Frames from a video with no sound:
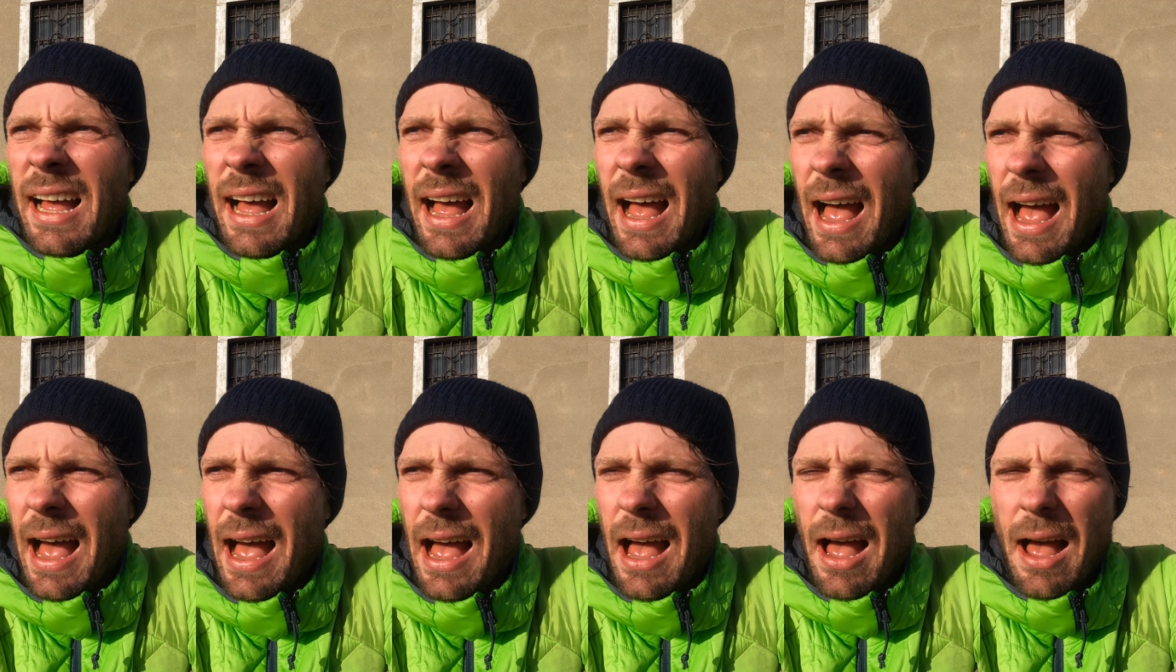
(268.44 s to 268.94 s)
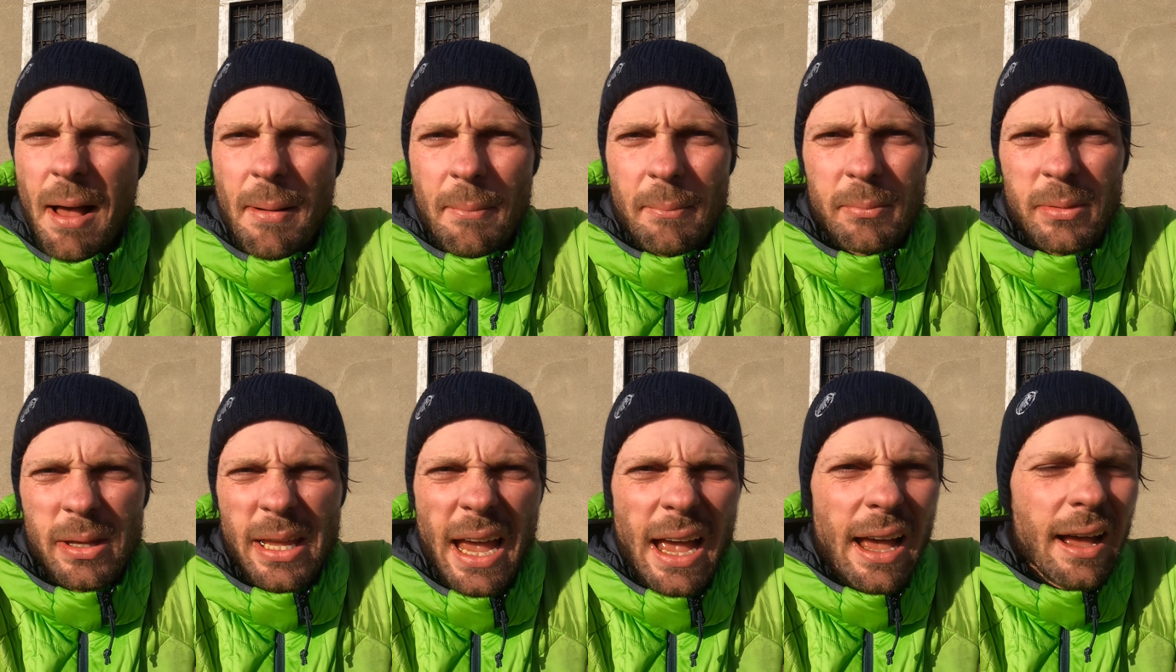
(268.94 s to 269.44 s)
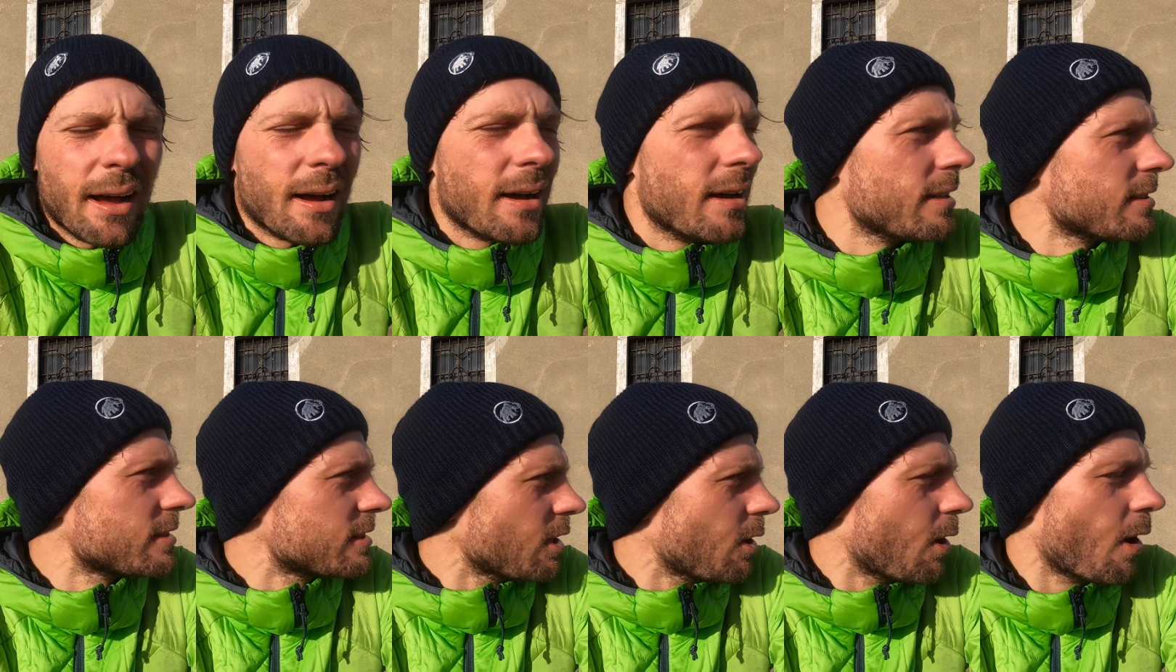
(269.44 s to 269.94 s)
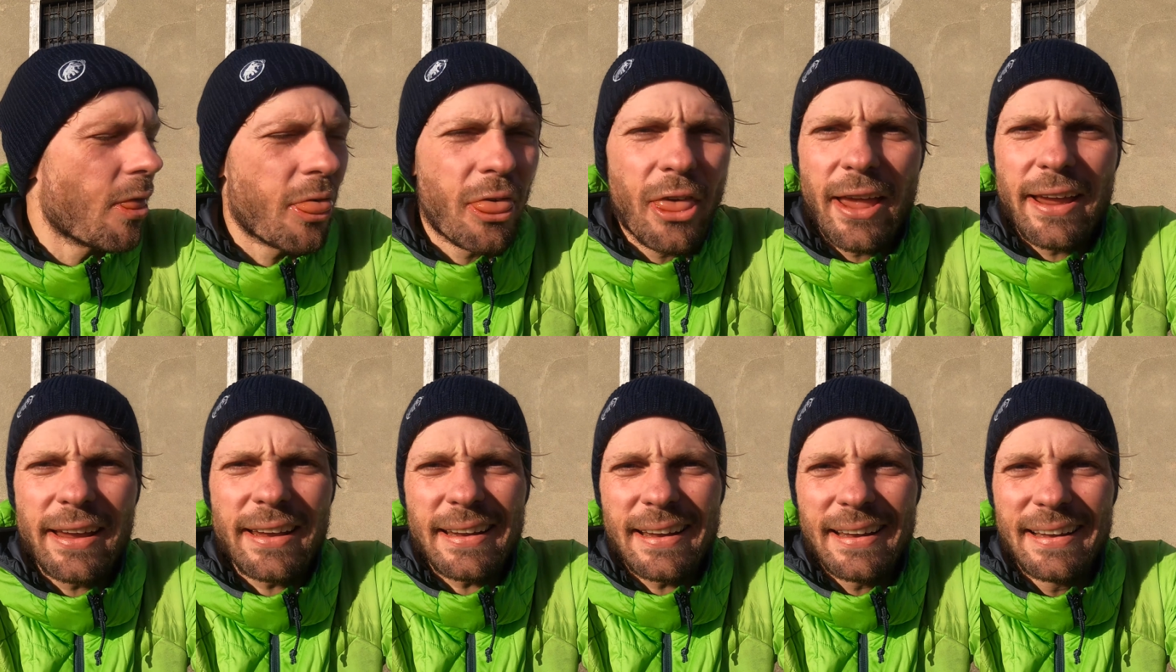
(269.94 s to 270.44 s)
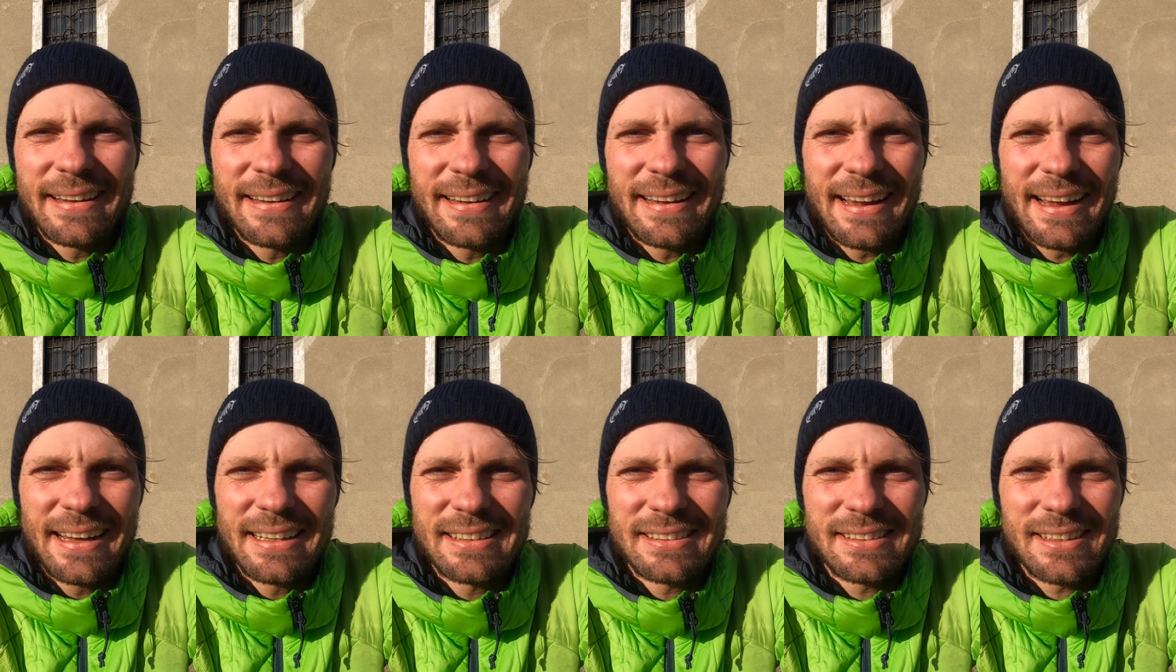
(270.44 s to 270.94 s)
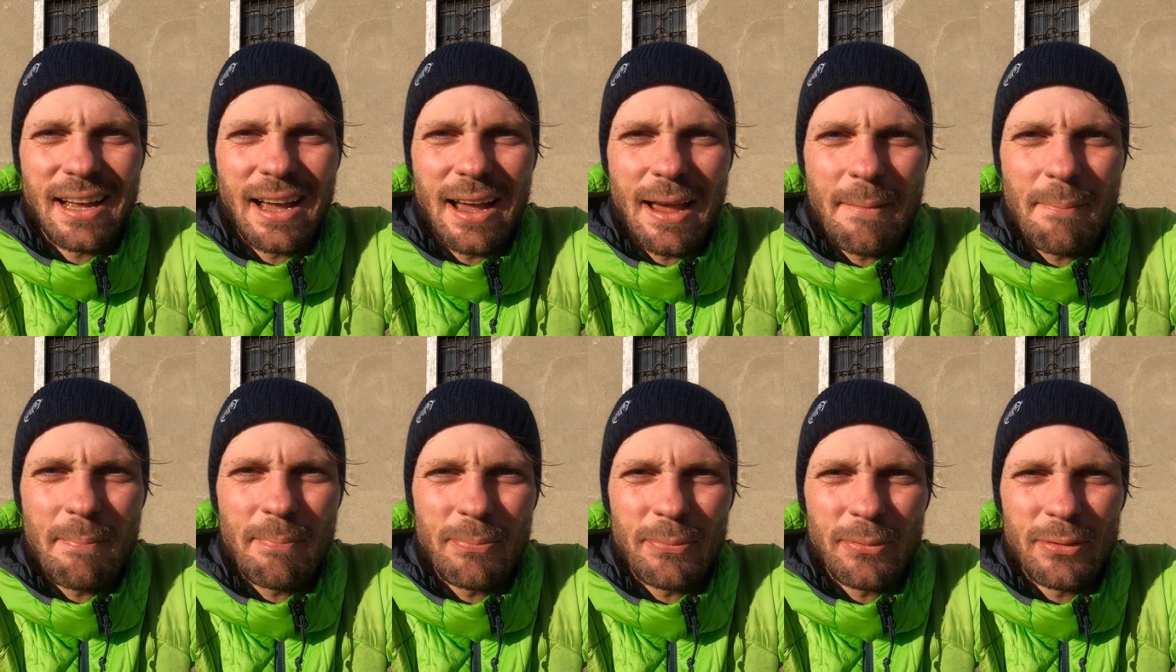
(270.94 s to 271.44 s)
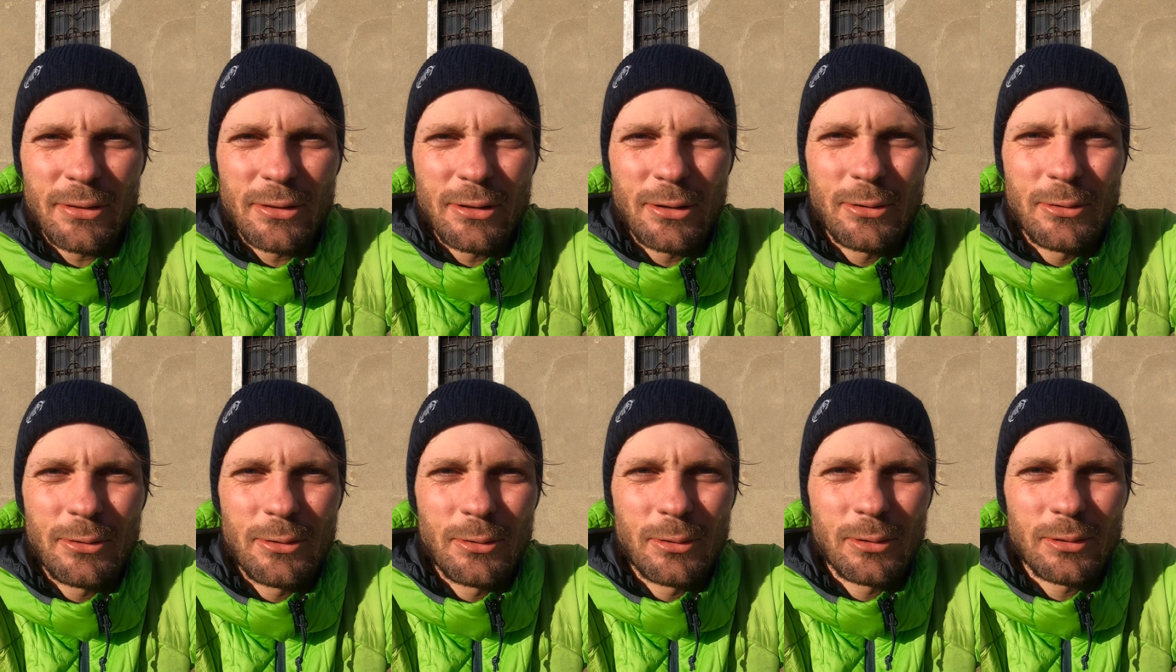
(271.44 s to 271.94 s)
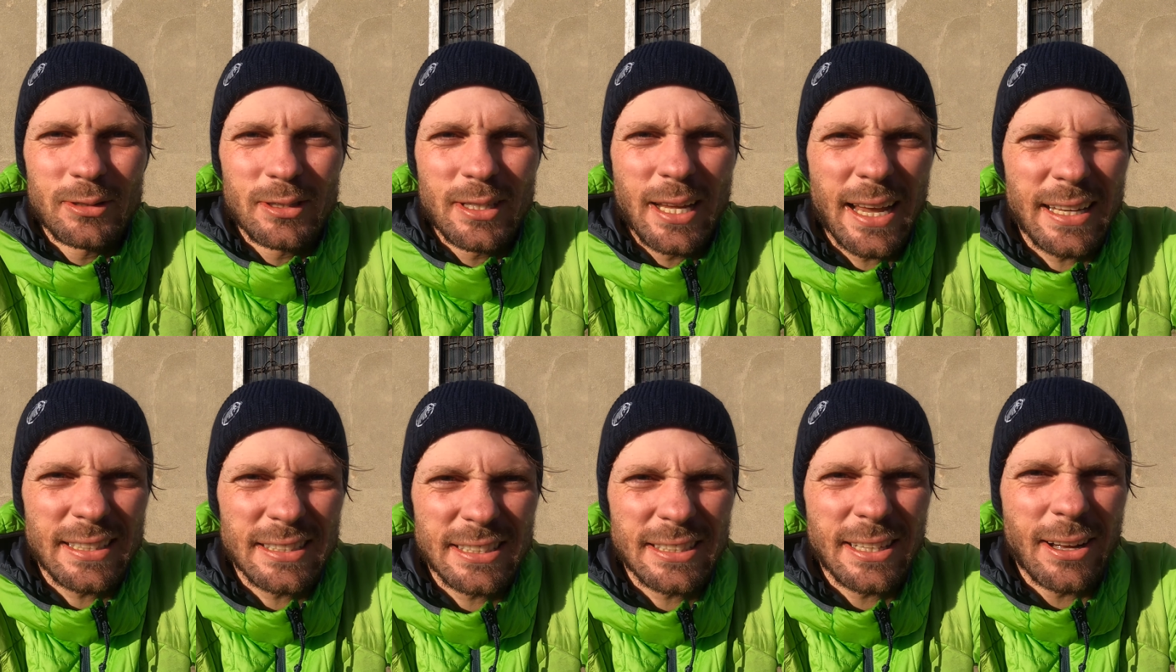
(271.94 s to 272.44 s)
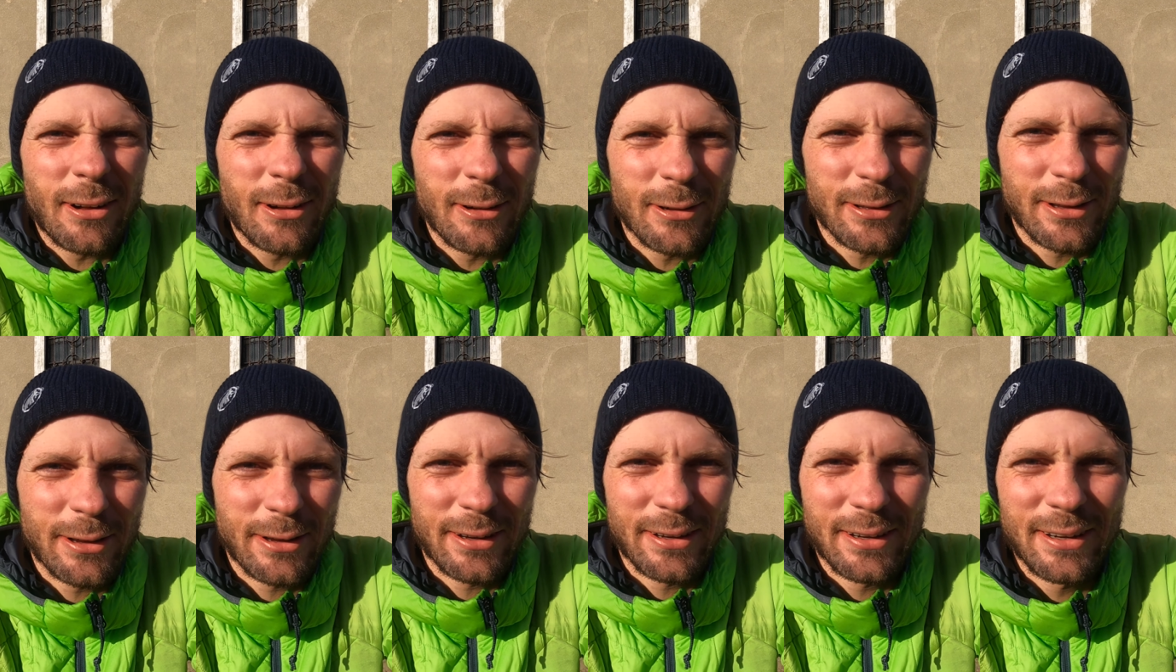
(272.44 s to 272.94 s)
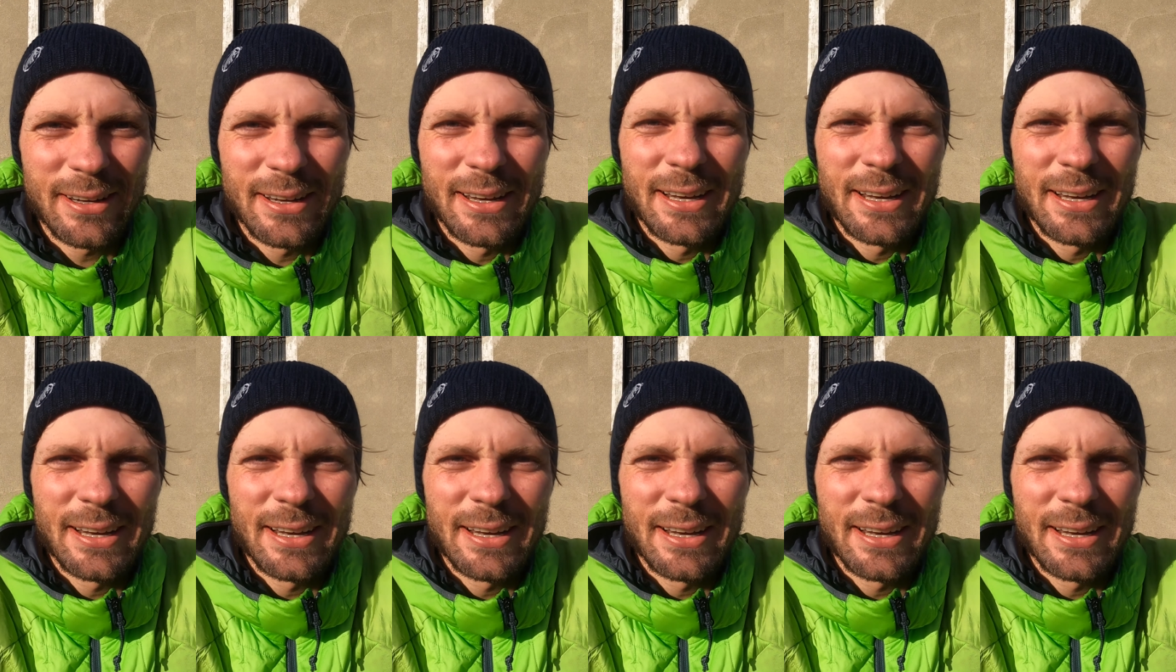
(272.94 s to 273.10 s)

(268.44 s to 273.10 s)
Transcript: Yeah, so I think it's time to test all the